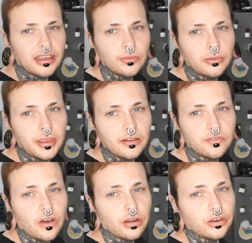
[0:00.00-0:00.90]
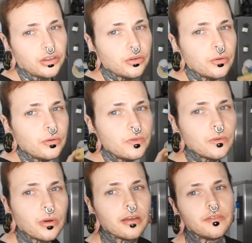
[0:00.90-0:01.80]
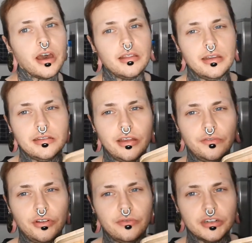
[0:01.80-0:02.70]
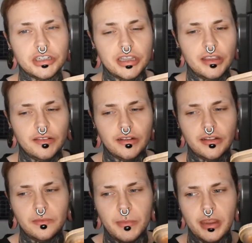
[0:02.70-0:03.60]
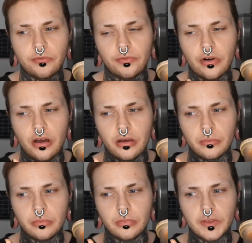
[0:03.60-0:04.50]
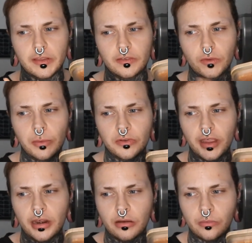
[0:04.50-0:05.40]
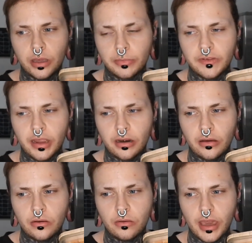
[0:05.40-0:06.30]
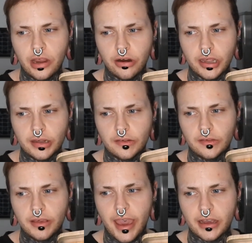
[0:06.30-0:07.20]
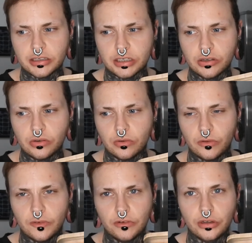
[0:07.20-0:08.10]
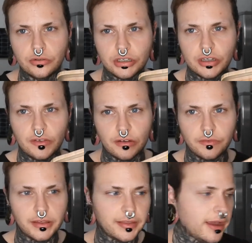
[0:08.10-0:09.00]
night we made fondue, so I've got like leftover cheese and it's made from sweet potato, white potato, carrots, cashews, nooch, stuff like